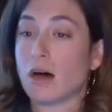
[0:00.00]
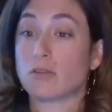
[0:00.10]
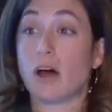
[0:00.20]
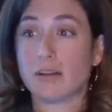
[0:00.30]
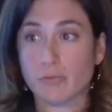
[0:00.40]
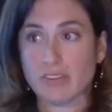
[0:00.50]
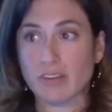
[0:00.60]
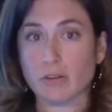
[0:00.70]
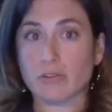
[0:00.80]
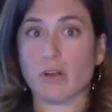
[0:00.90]
A lot of
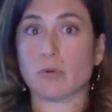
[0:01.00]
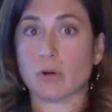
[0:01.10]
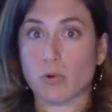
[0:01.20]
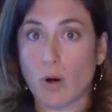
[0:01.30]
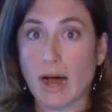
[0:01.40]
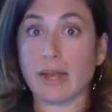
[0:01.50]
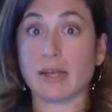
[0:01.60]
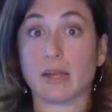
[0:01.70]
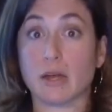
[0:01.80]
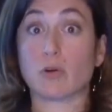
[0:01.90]
retailers are
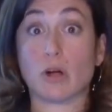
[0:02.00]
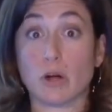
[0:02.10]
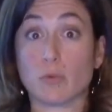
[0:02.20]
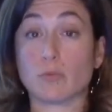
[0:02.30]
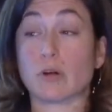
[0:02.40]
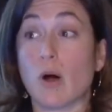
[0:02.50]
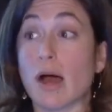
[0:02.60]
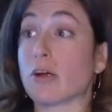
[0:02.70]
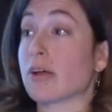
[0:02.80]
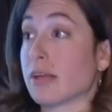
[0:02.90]

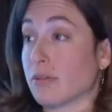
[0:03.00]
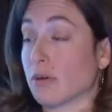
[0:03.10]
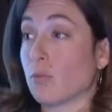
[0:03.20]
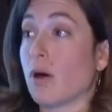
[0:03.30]
requiring either